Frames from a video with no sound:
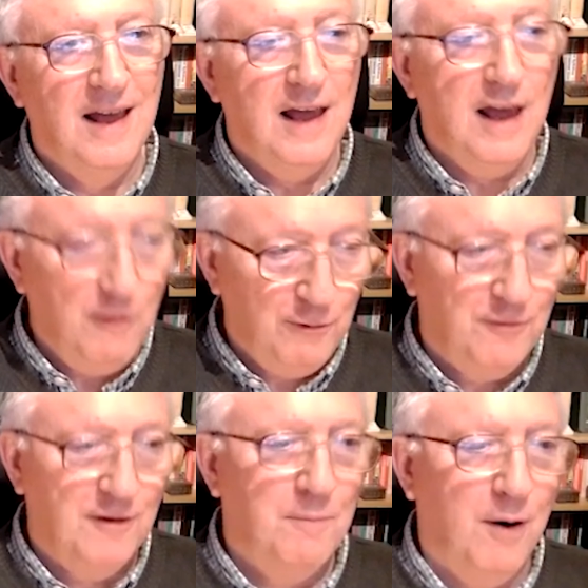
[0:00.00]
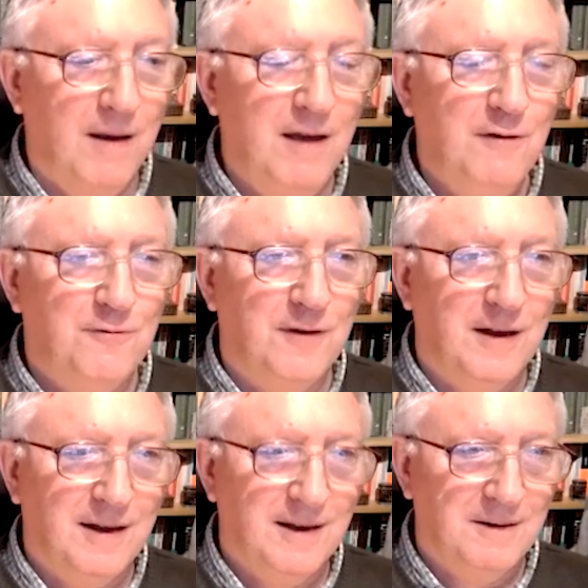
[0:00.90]
if, if
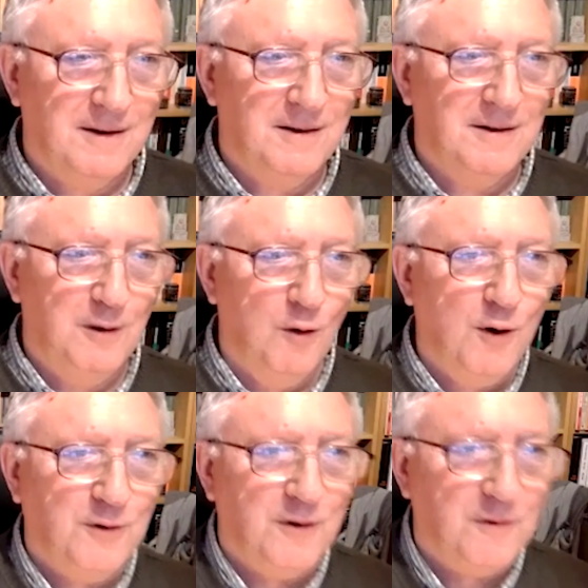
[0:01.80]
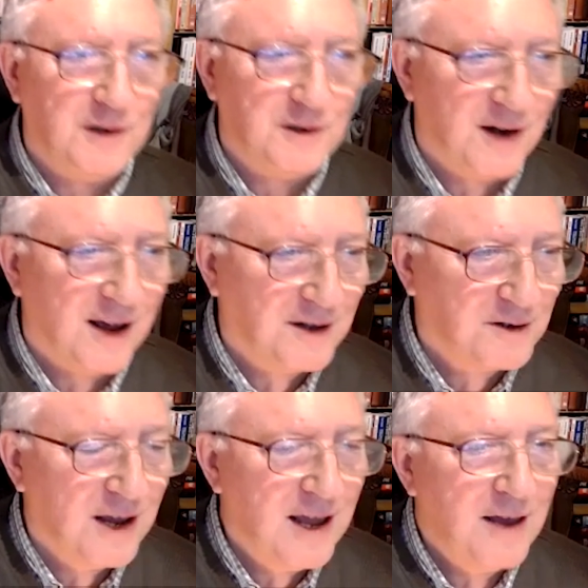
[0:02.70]
uh, the author of these lines
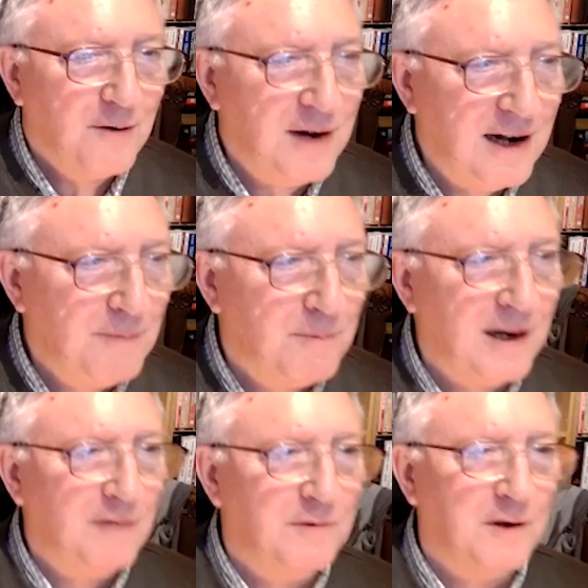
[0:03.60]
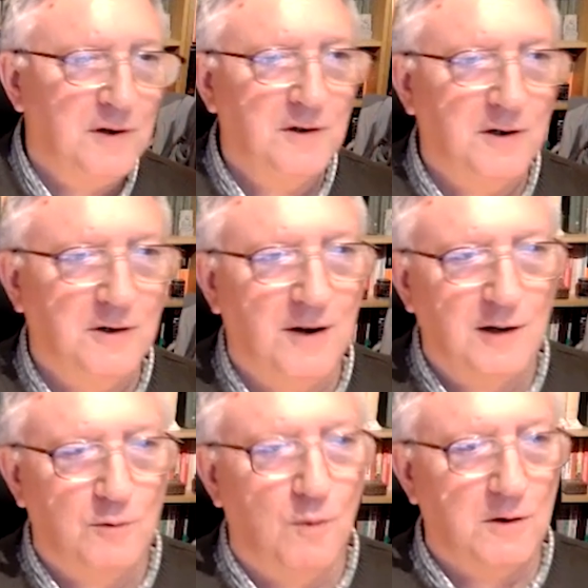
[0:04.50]
really believed that Jesus
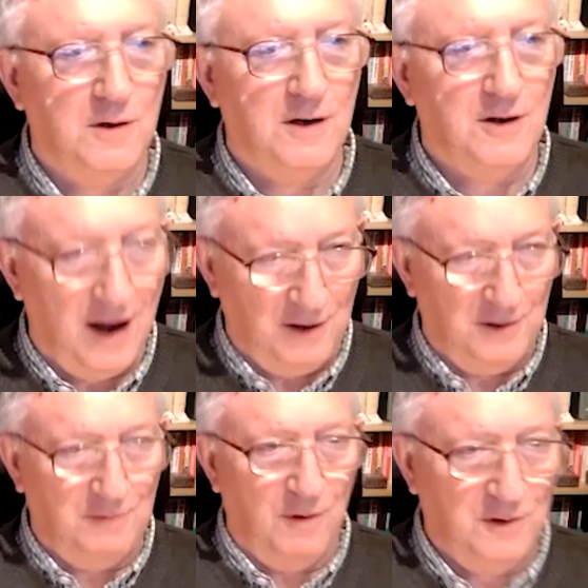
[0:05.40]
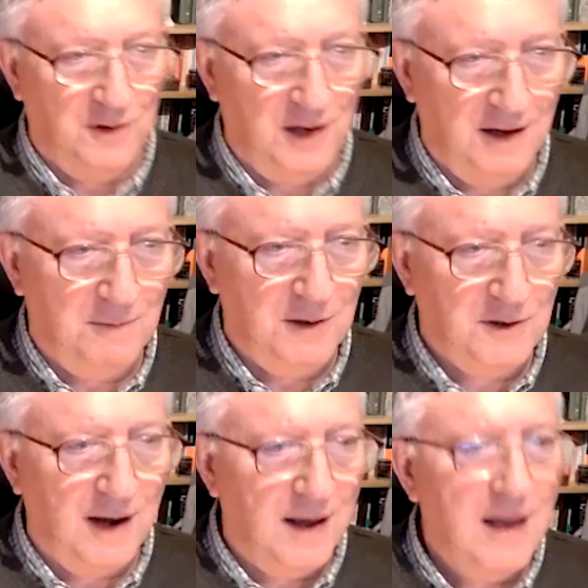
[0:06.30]
Christ was the Christ, was the uh,
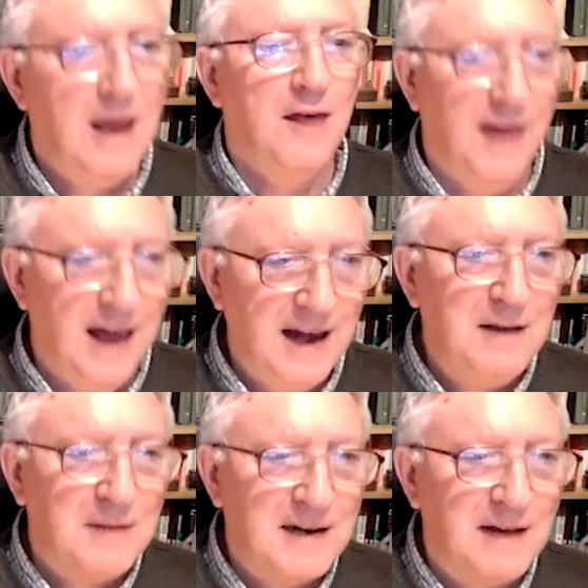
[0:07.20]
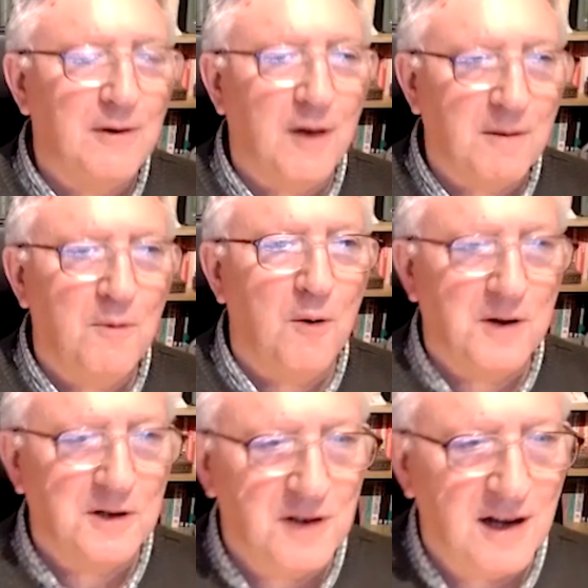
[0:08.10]
Messiah, then he would have a lot more
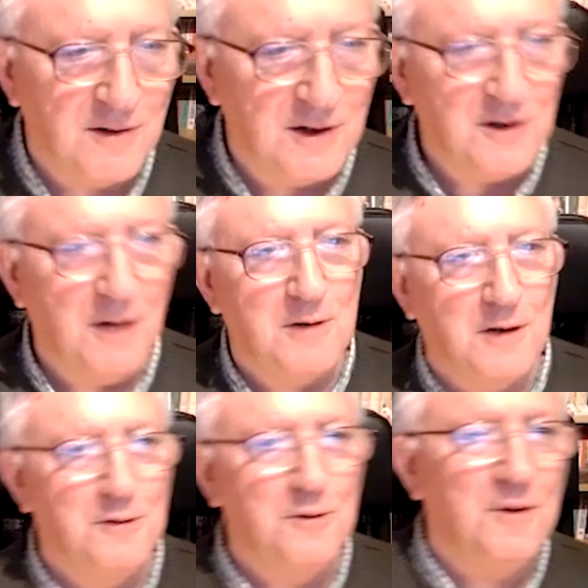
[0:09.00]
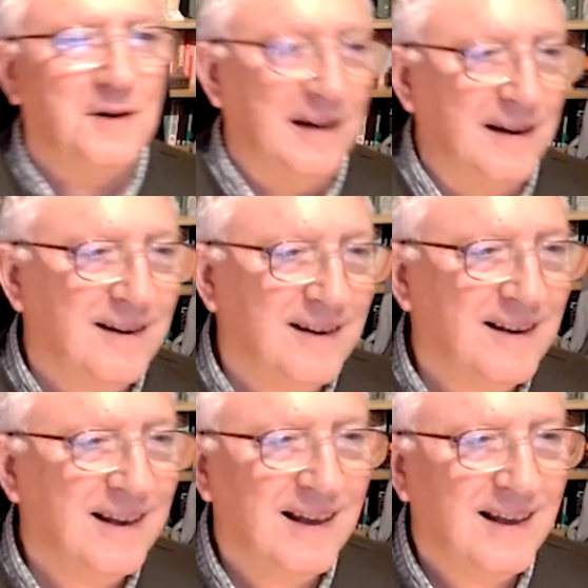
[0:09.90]
to say on the subject, surely.
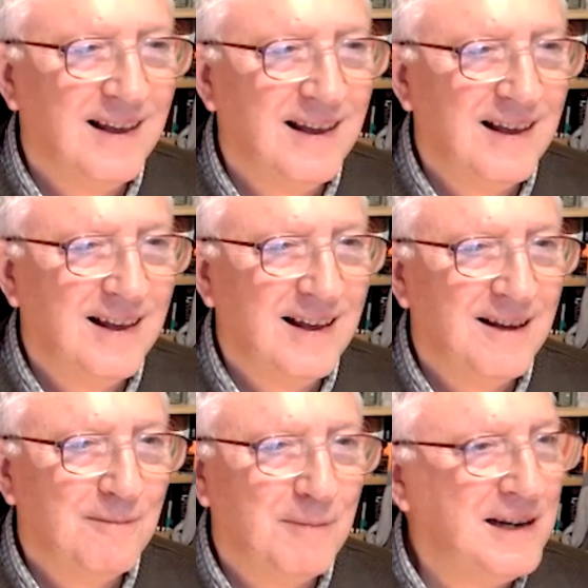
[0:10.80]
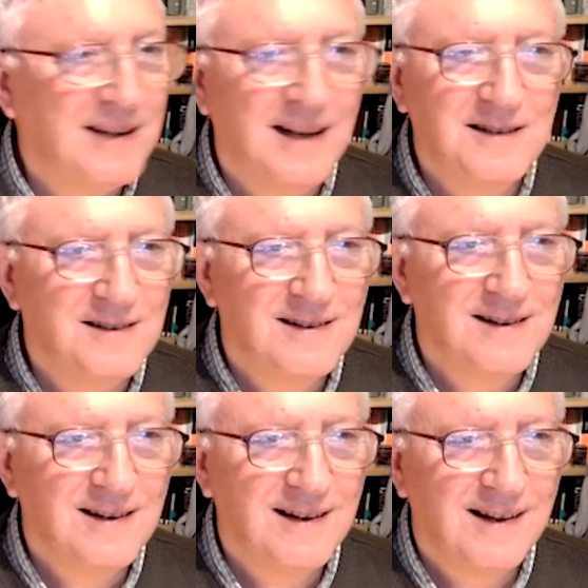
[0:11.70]
But he doesn't.
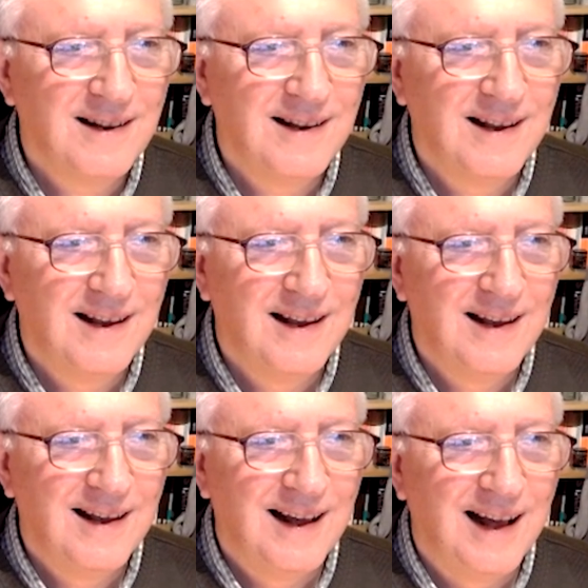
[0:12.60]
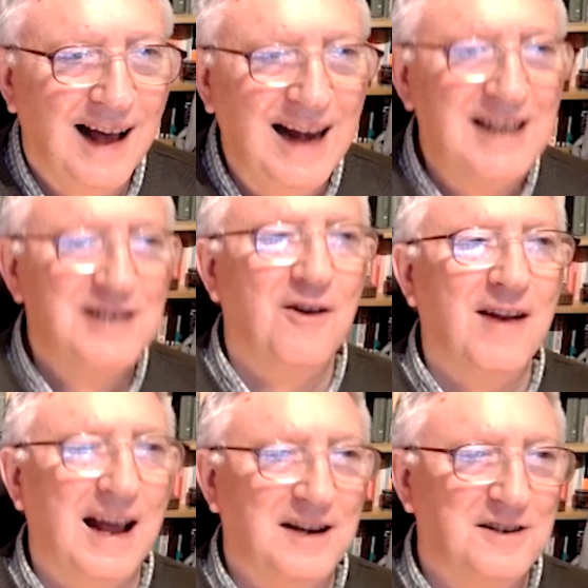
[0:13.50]
And it's not
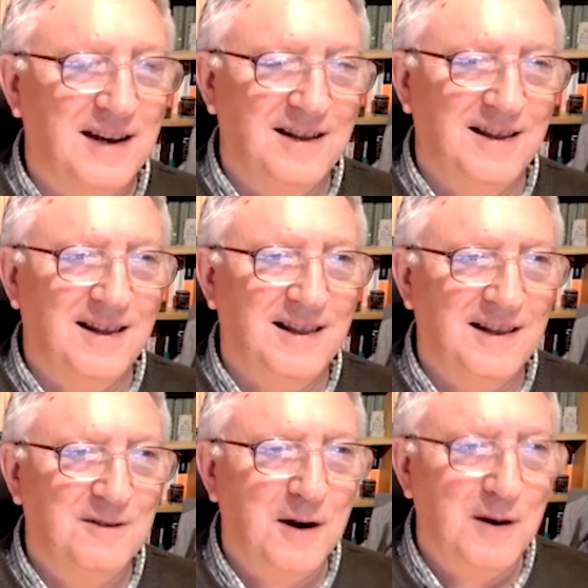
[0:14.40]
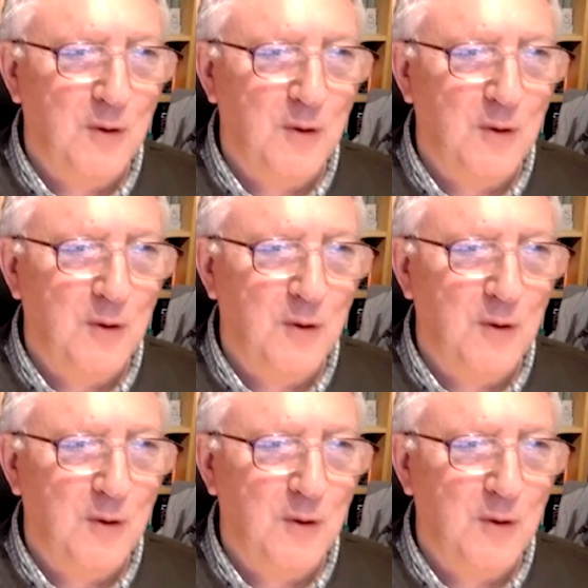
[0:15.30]
accident, not no